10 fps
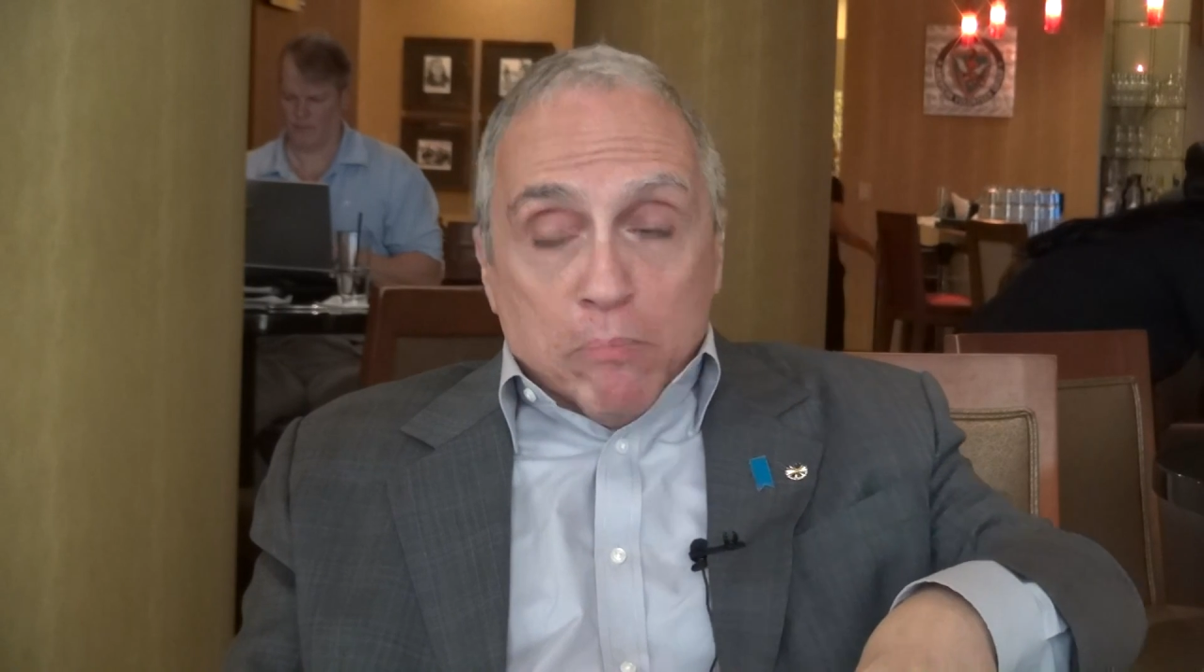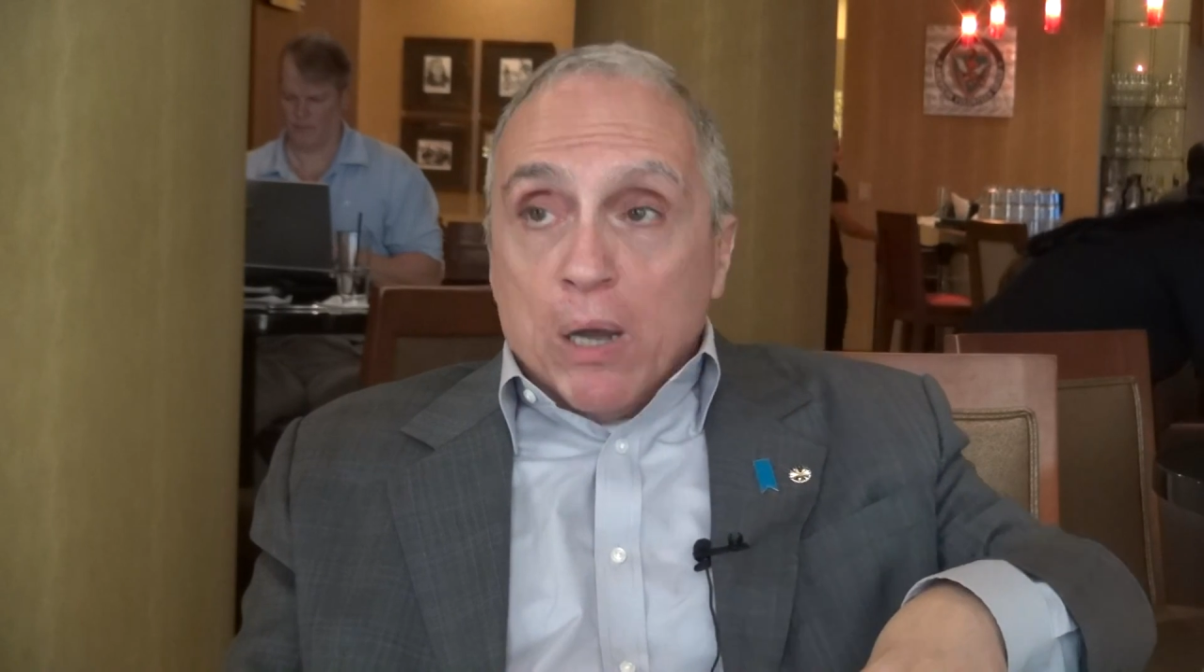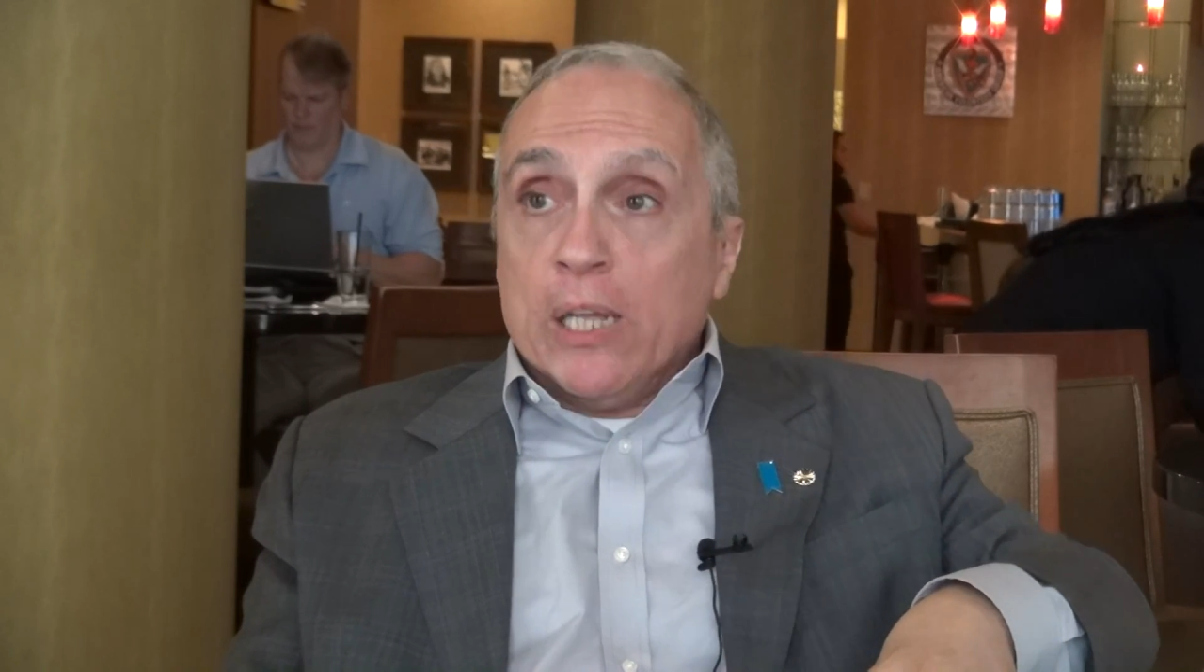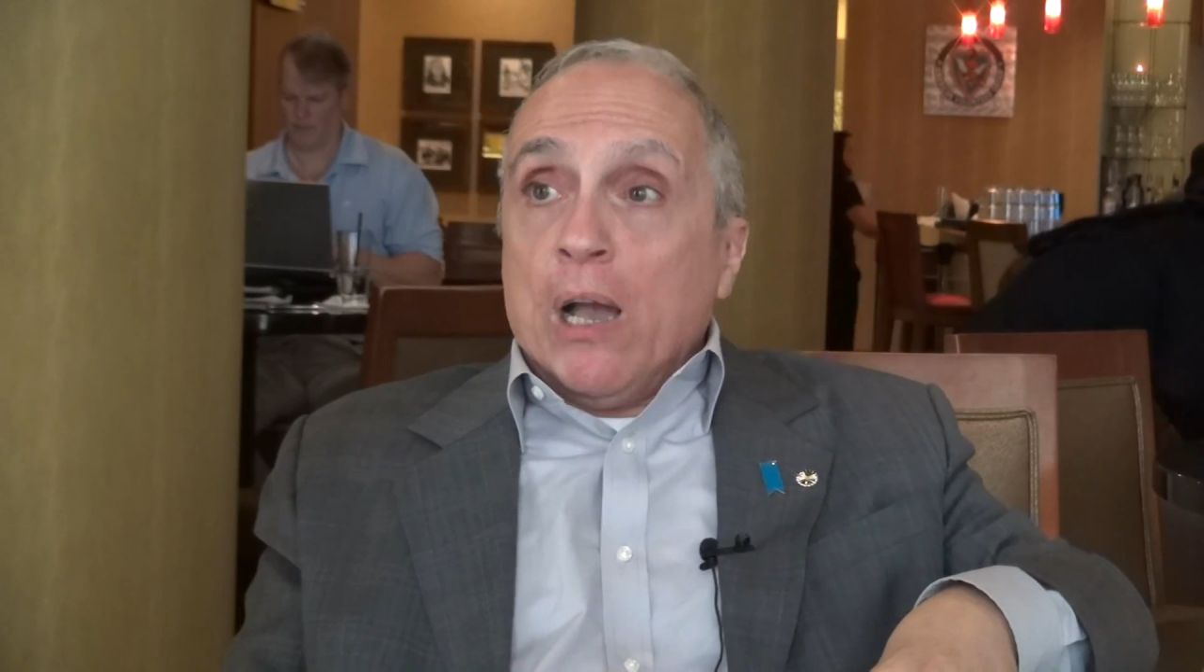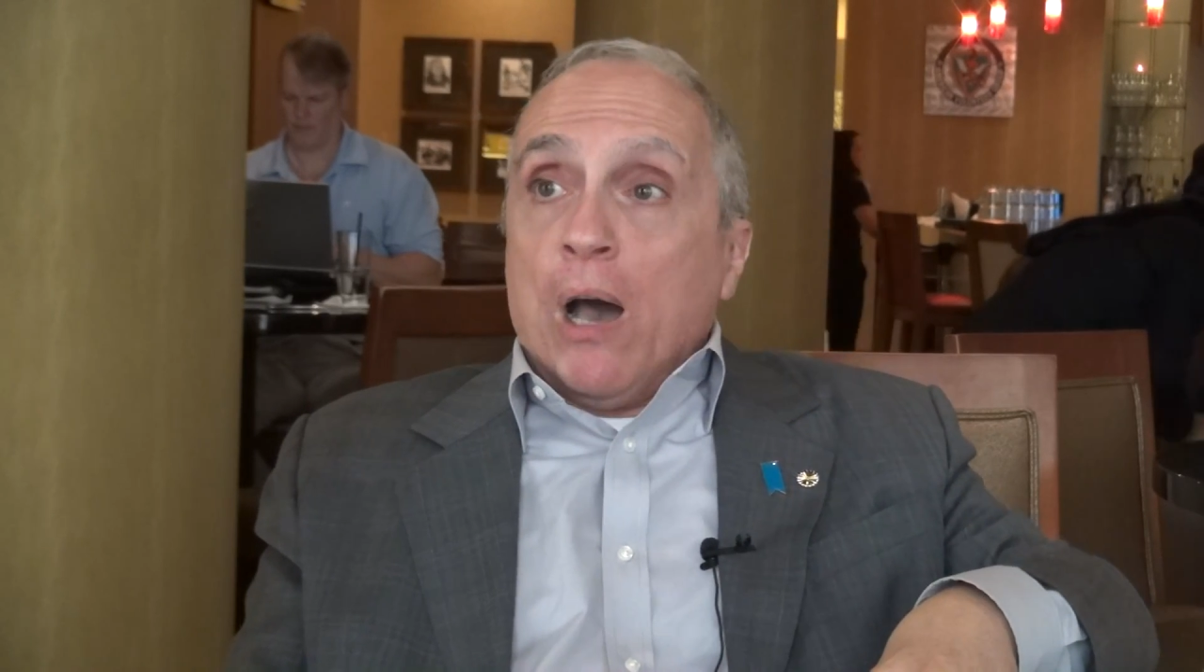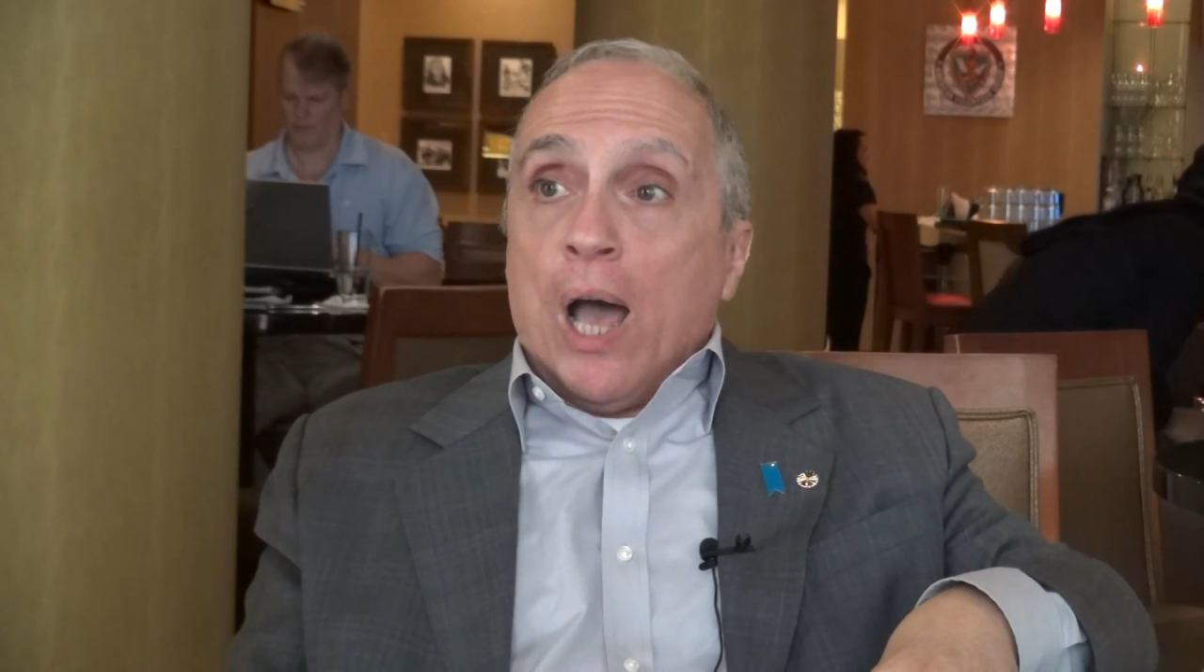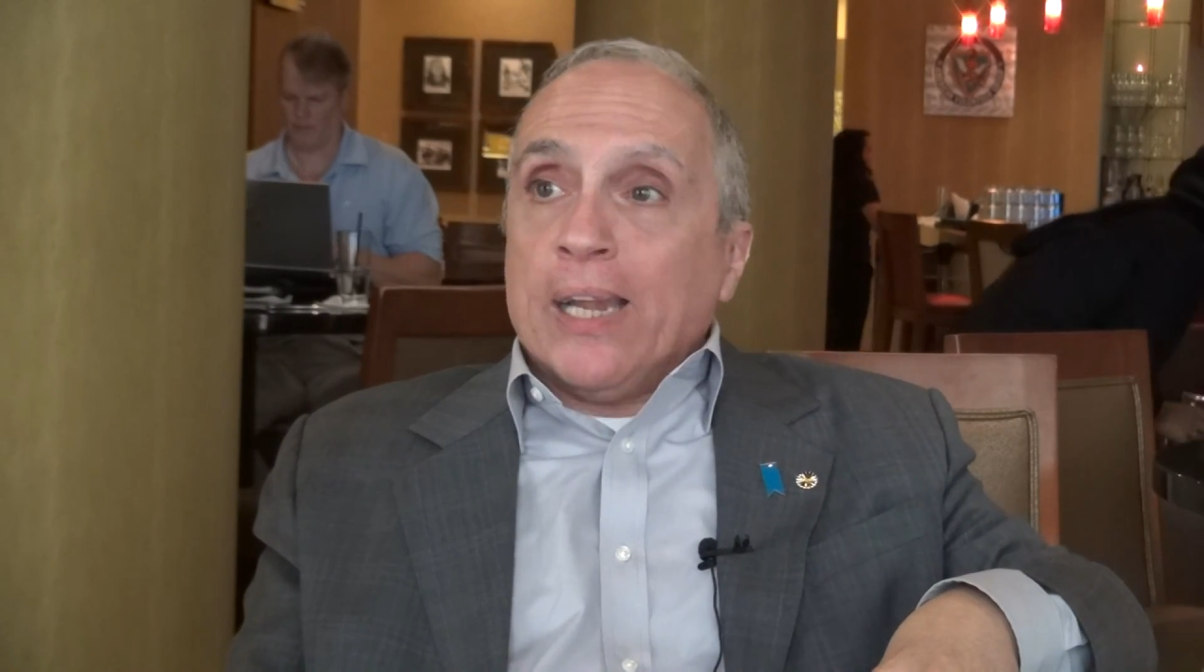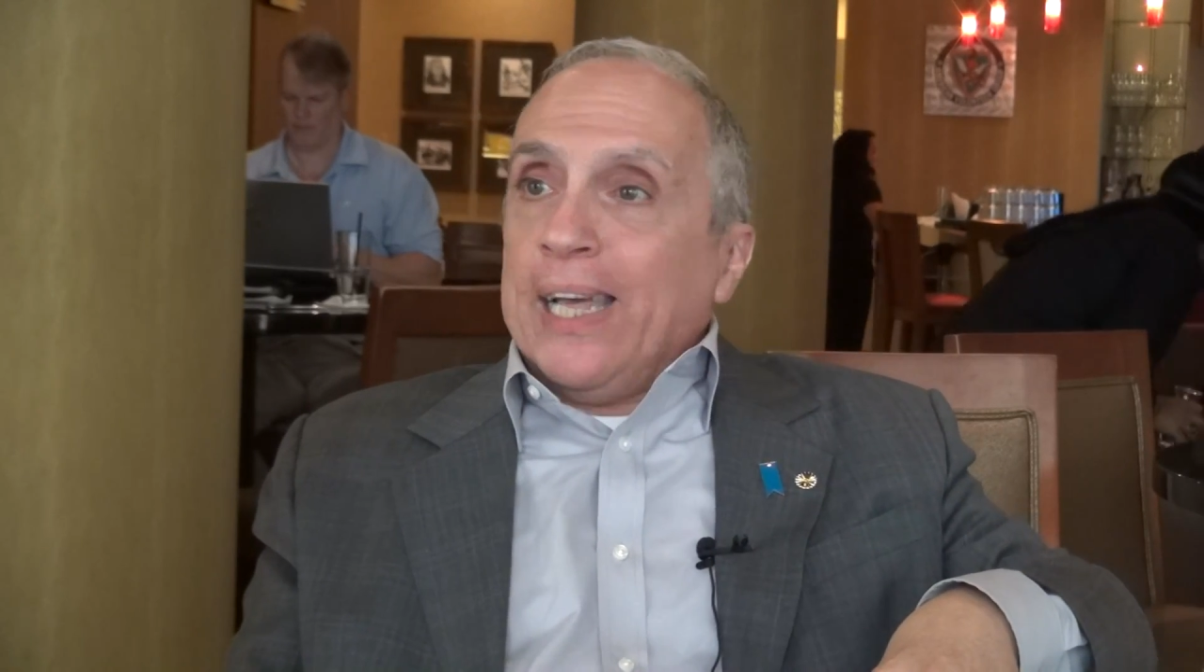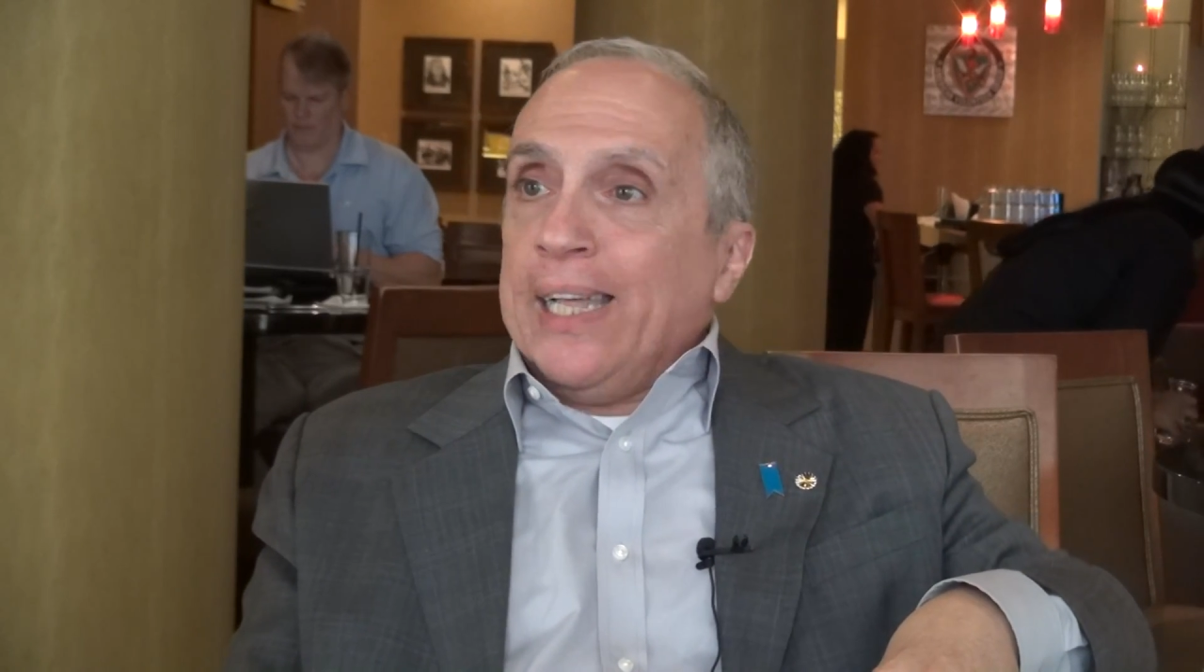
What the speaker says: money on,